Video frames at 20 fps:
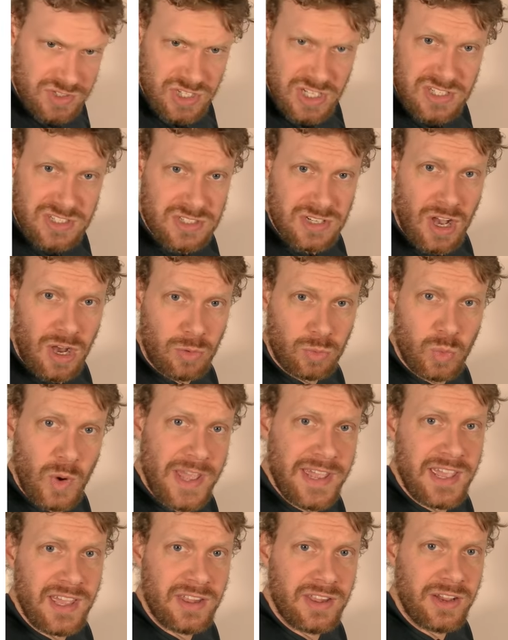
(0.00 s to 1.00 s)
just a
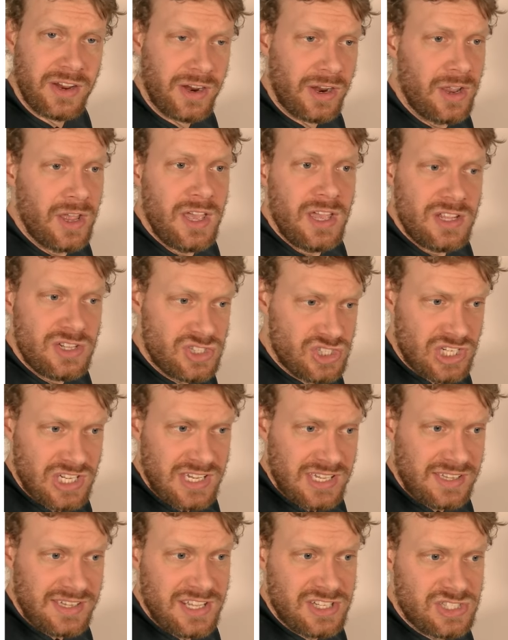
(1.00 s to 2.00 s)
regular
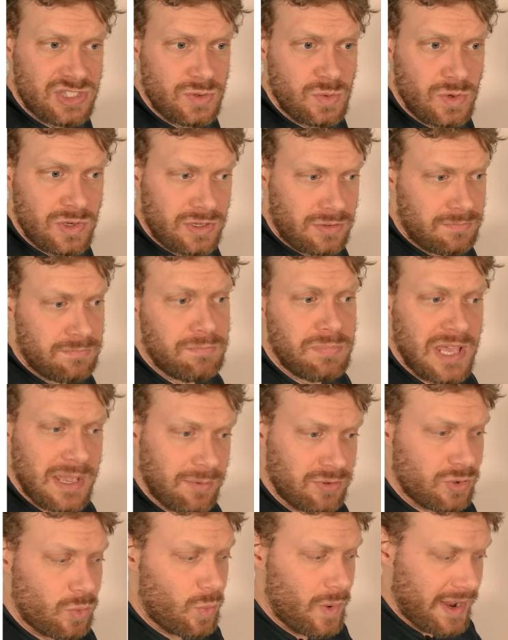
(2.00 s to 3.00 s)
jean that you would be
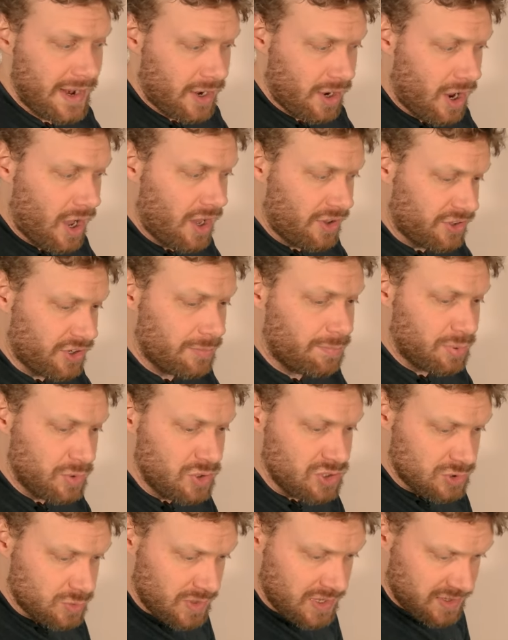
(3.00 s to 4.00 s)
able to wear other
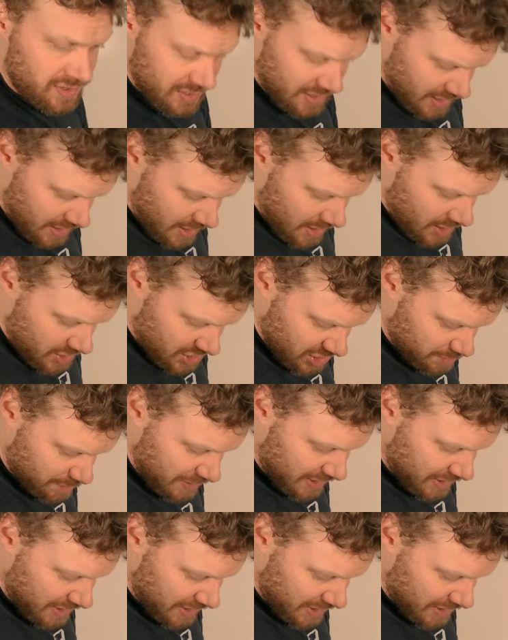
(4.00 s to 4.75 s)
boots with, just